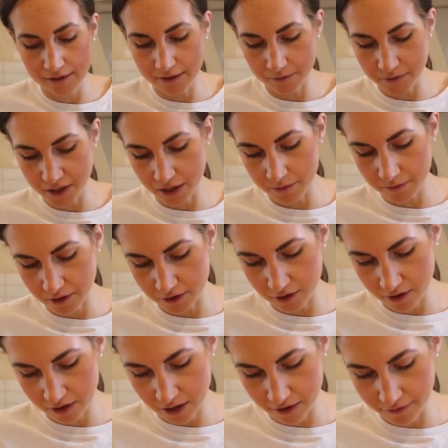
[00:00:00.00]
Sometimes I
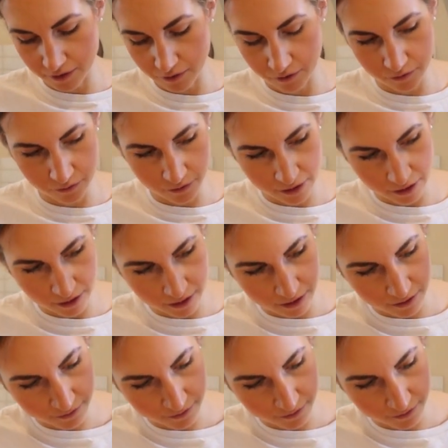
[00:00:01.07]
just have it all the kind